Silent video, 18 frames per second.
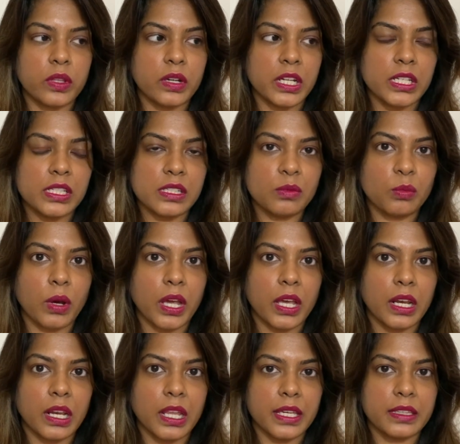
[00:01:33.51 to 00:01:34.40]
The reason why
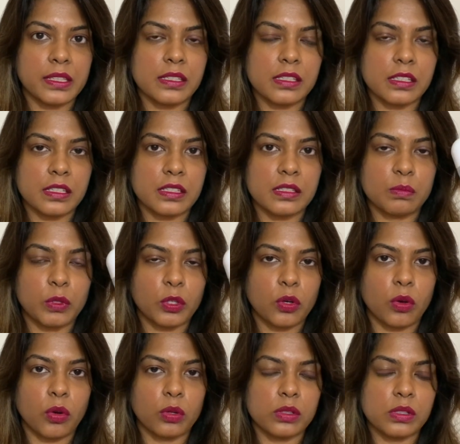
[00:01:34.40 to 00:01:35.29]
I like this is
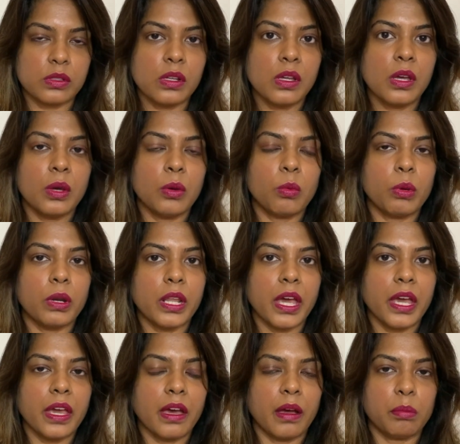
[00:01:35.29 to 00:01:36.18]
because when
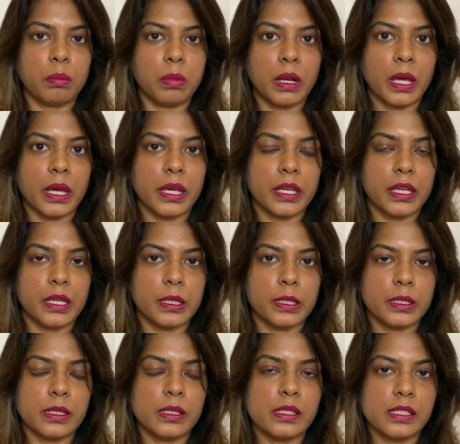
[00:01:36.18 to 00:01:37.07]
I apply
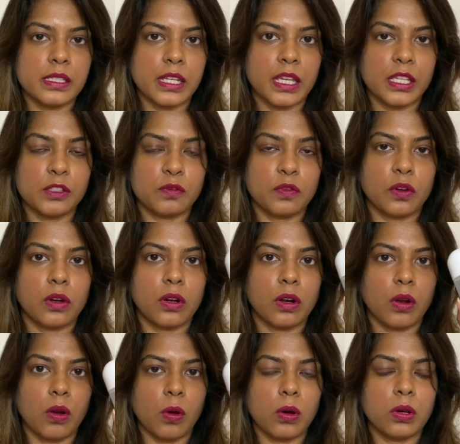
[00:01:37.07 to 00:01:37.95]
it, it stays for a
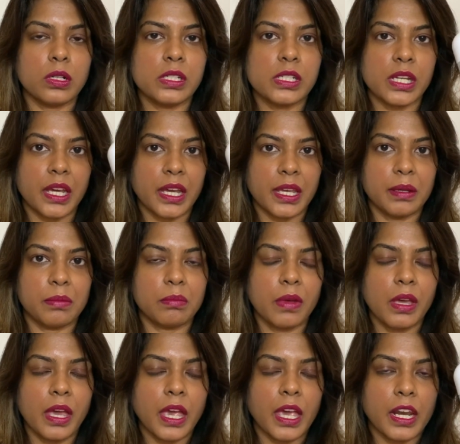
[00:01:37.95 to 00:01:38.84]
long time
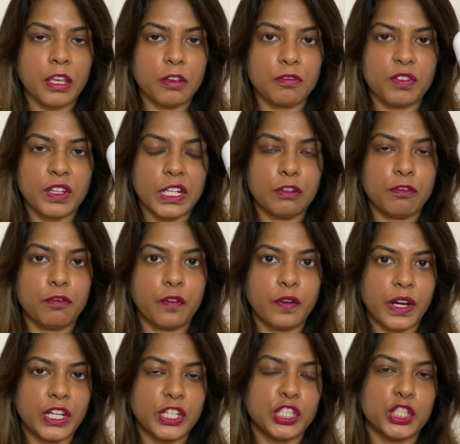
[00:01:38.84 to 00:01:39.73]
and I feel
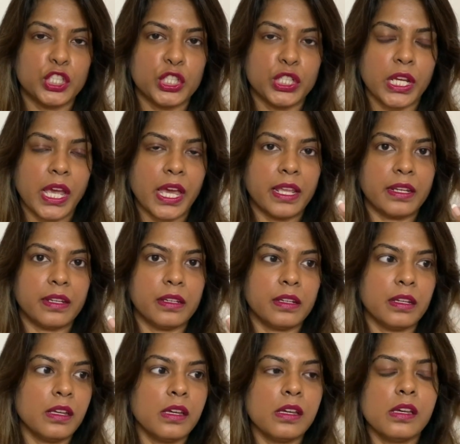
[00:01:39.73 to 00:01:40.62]
fresh and
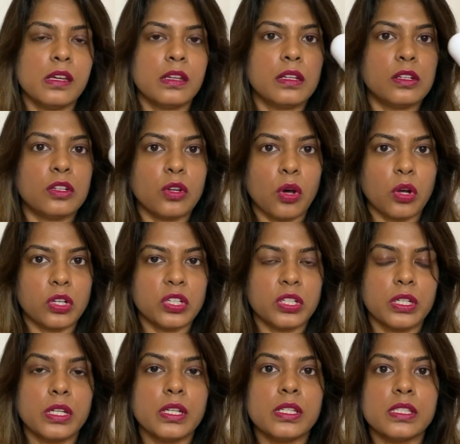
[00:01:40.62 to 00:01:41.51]
not
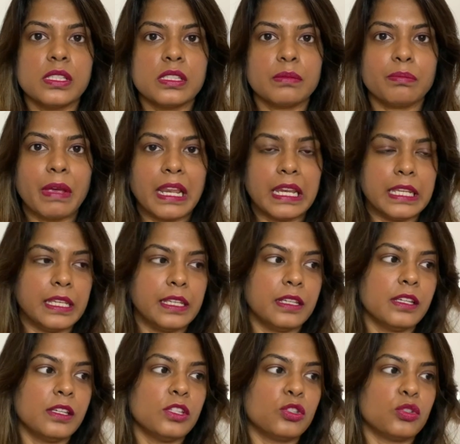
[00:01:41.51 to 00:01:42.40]
smelly.
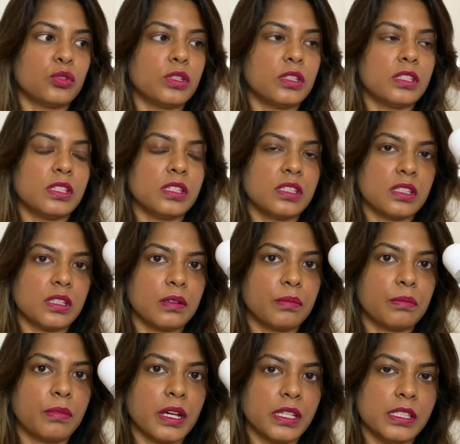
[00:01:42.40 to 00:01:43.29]
So this is a
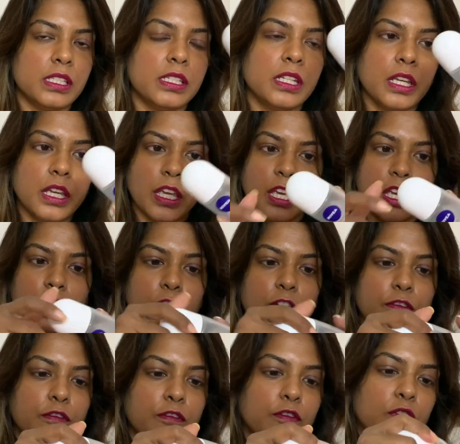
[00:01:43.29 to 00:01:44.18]
must
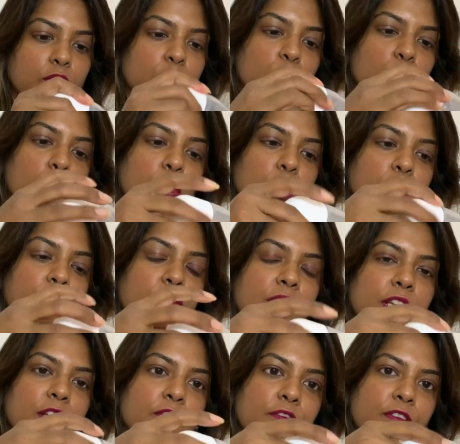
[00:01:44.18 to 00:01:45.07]
if you want to
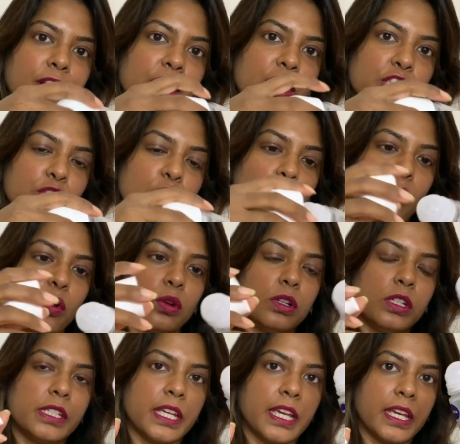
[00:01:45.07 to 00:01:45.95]
feel fresh
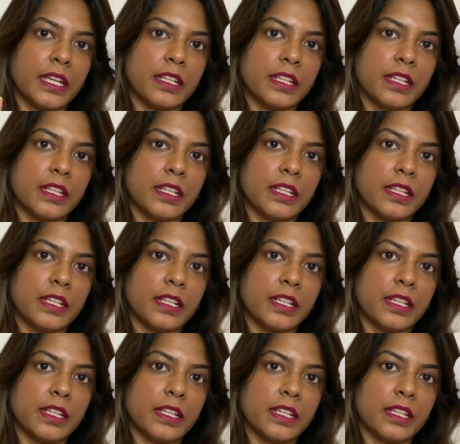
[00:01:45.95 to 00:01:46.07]
all day.